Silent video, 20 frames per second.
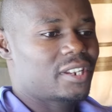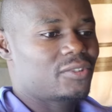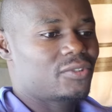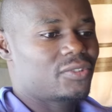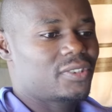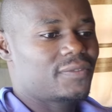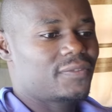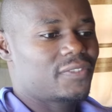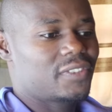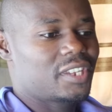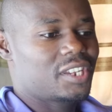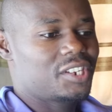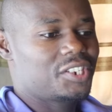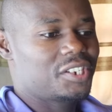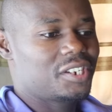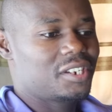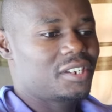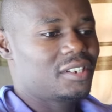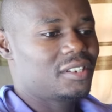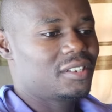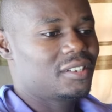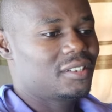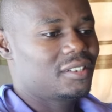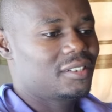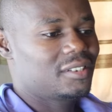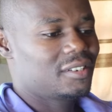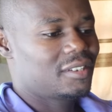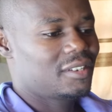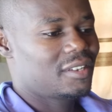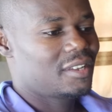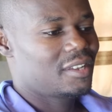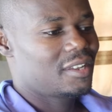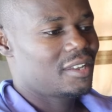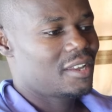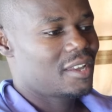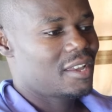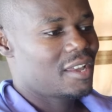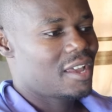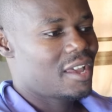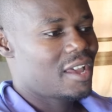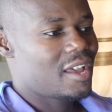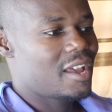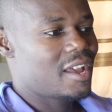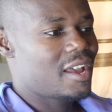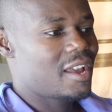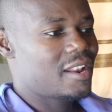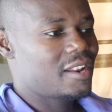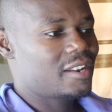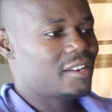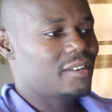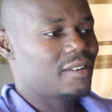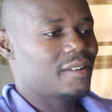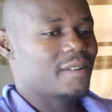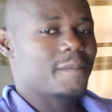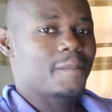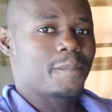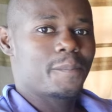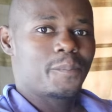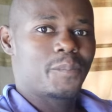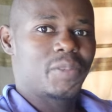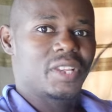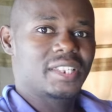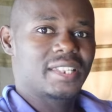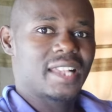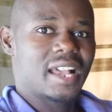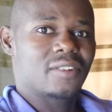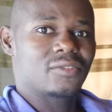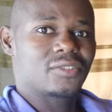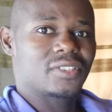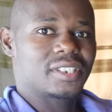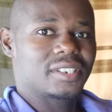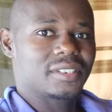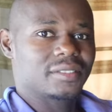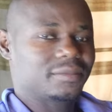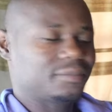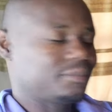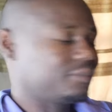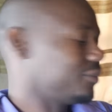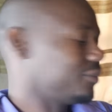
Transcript: the notification and peace out